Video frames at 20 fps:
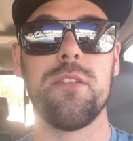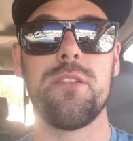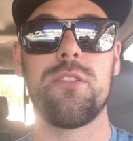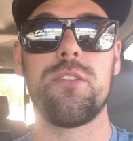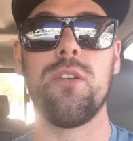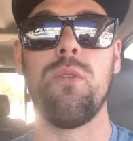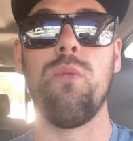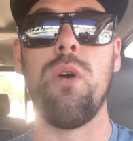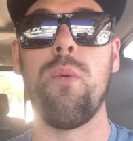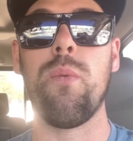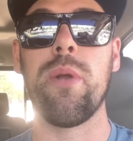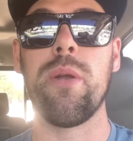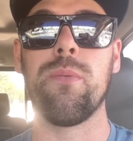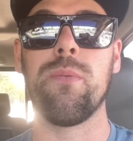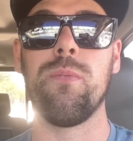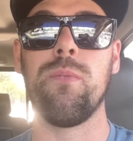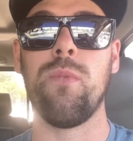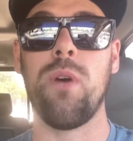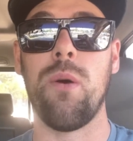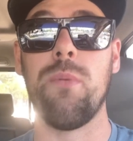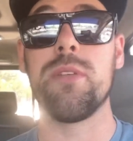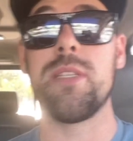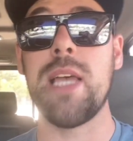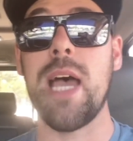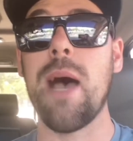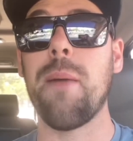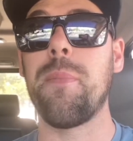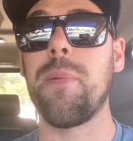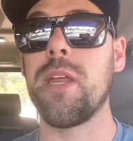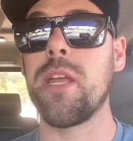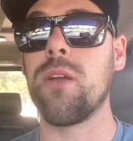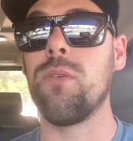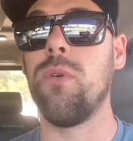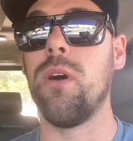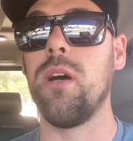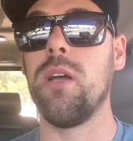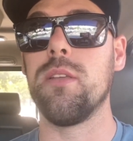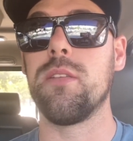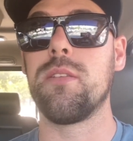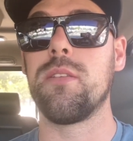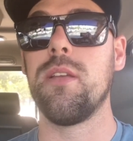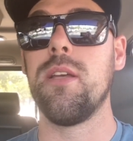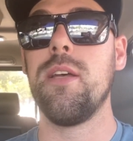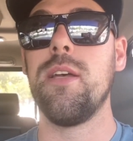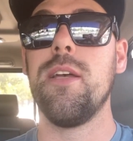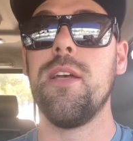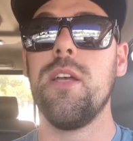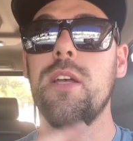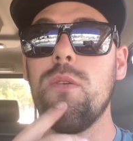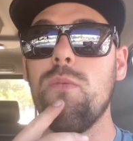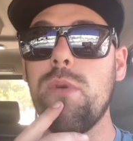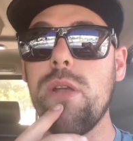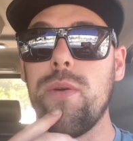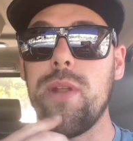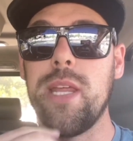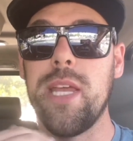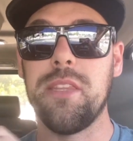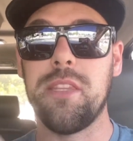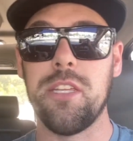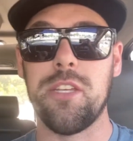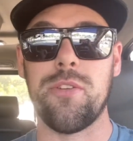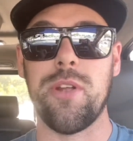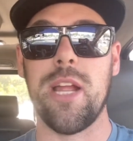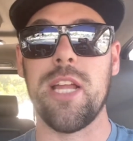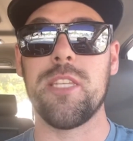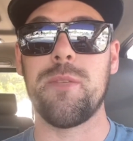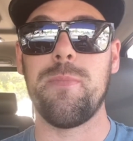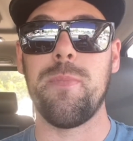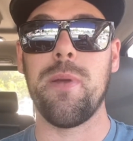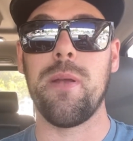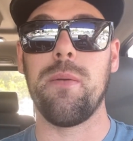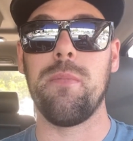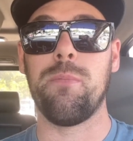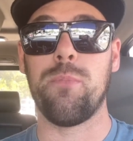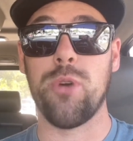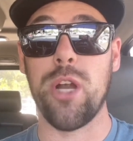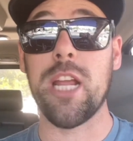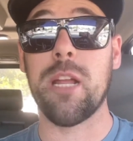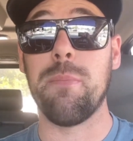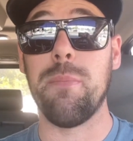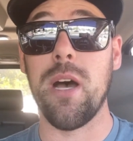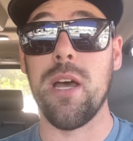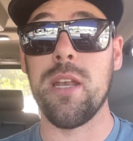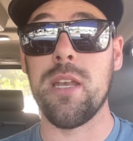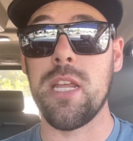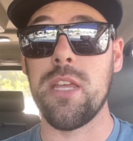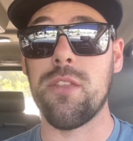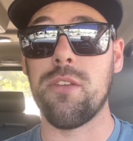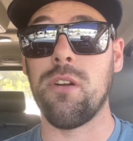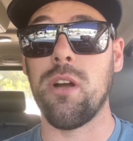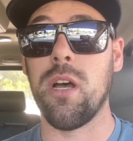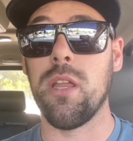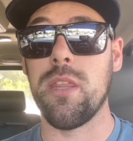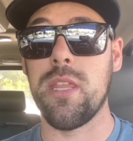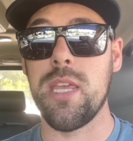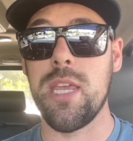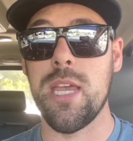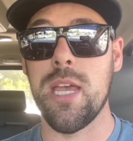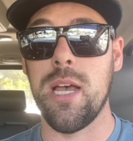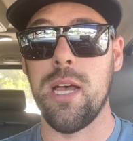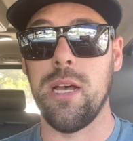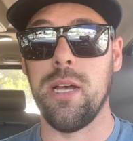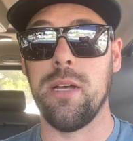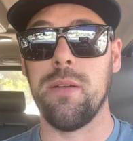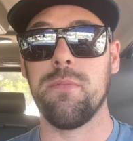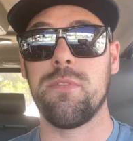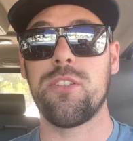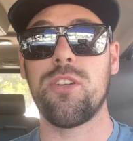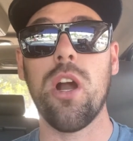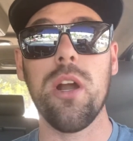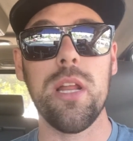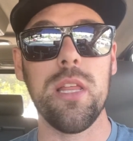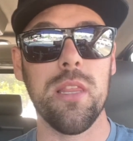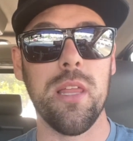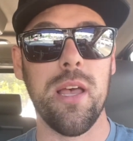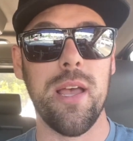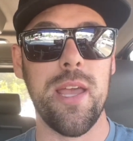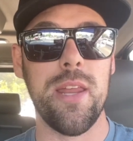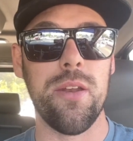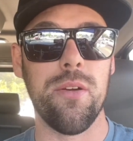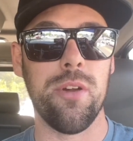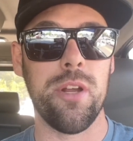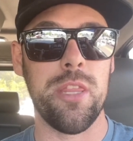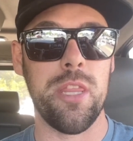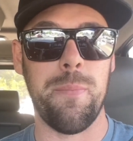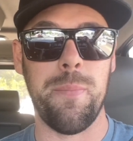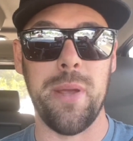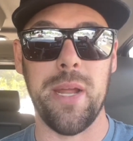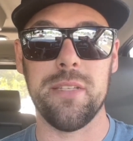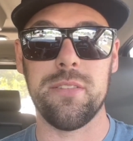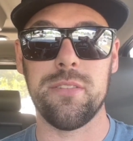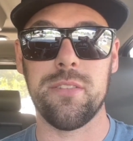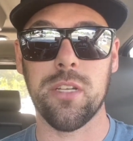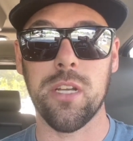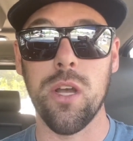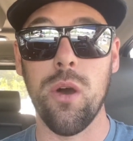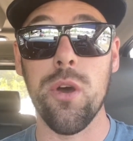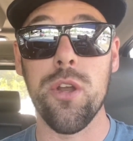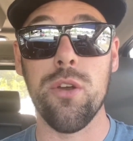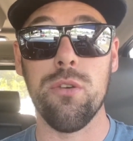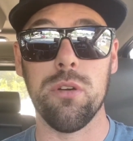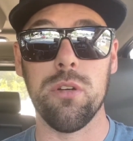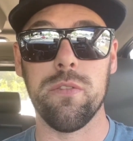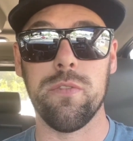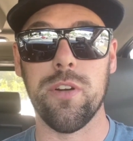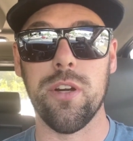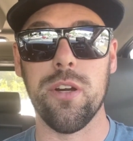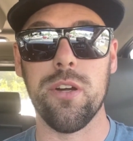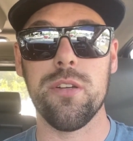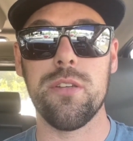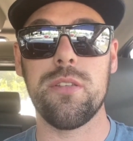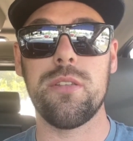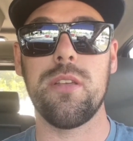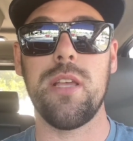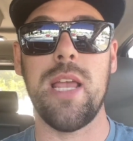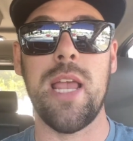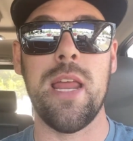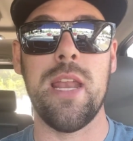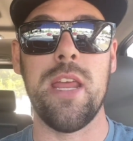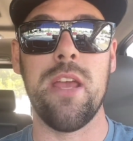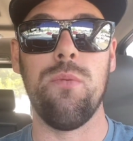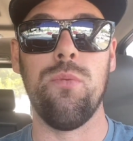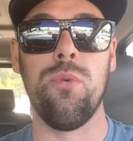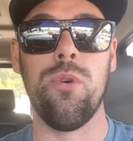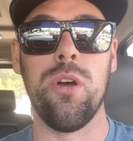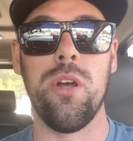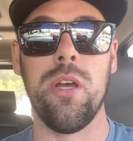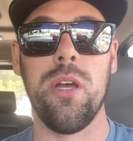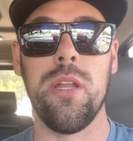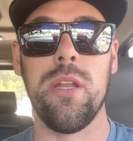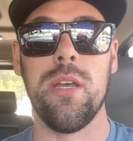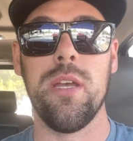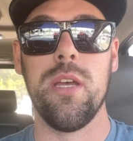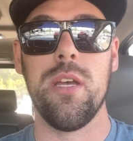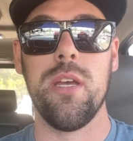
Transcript: So what was happening was we would hit the trans brake button either on the starting line or in the pits to go into reverse, and it would